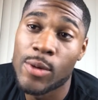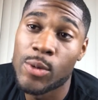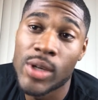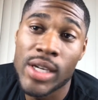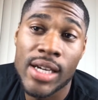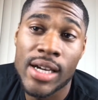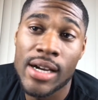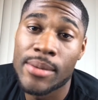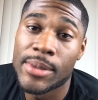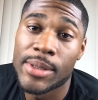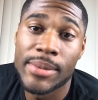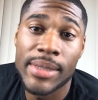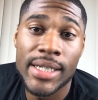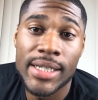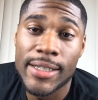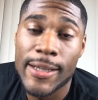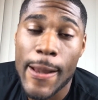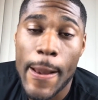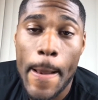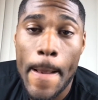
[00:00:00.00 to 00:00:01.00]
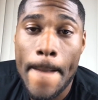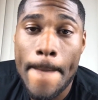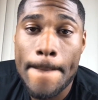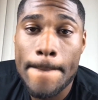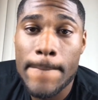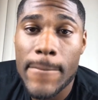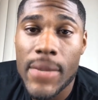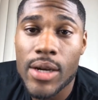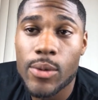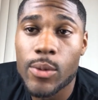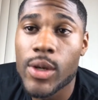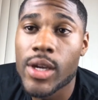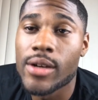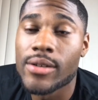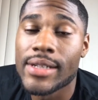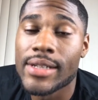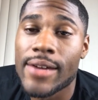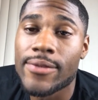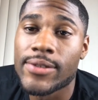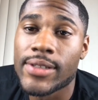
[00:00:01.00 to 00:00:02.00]
We coming, man. We are
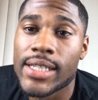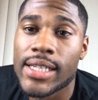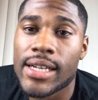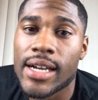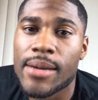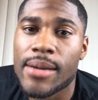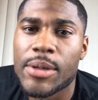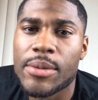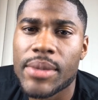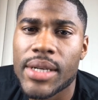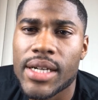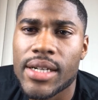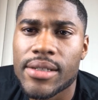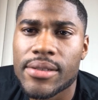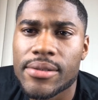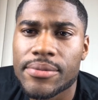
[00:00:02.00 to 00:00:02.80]
definitely coming, man.